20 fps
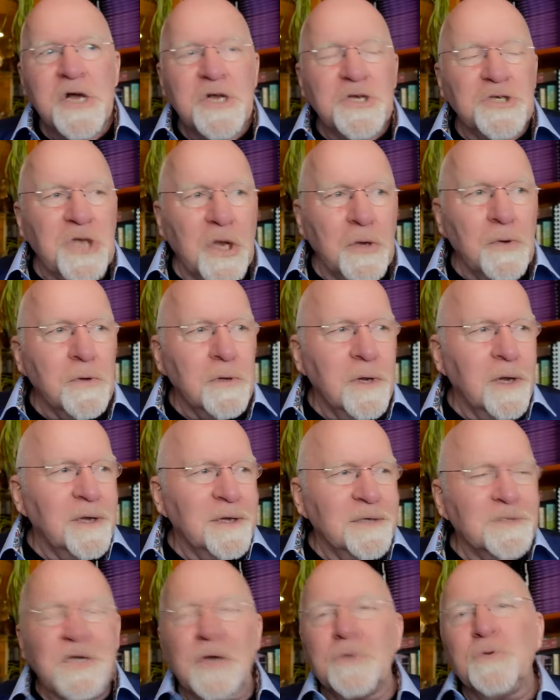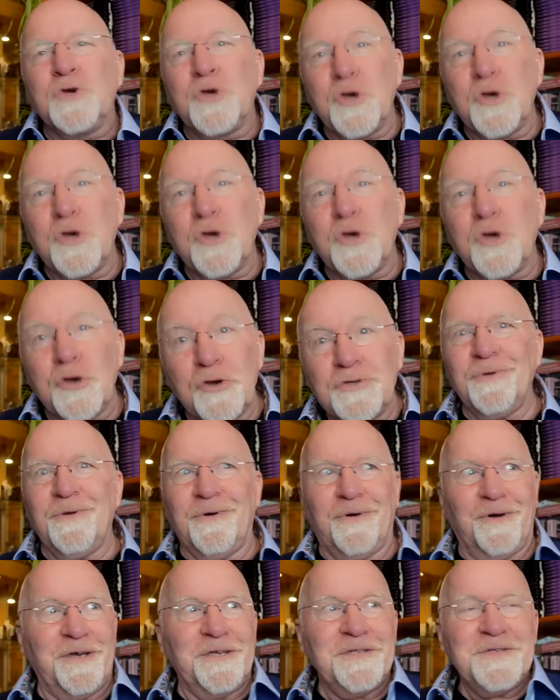So, so gird your
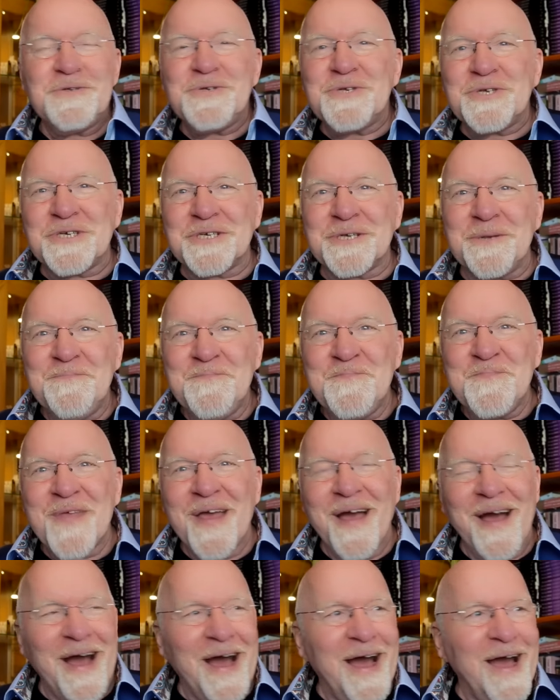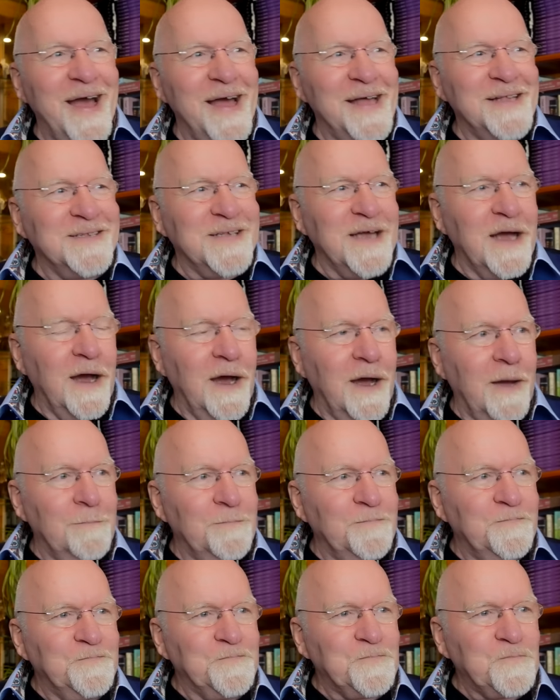loins and
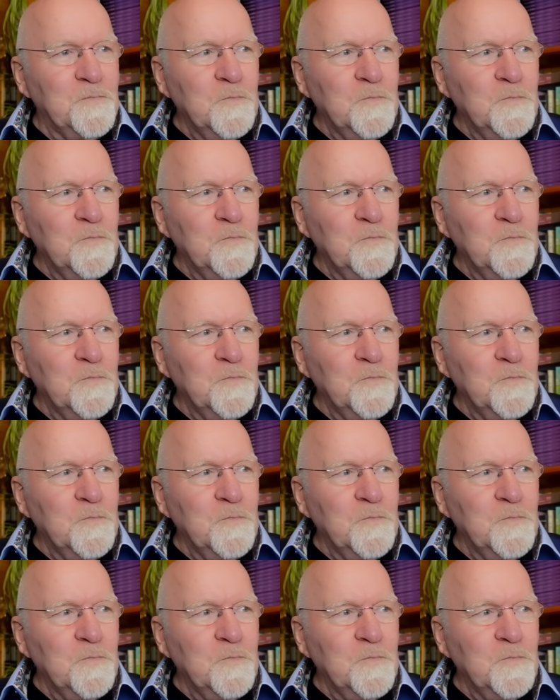um,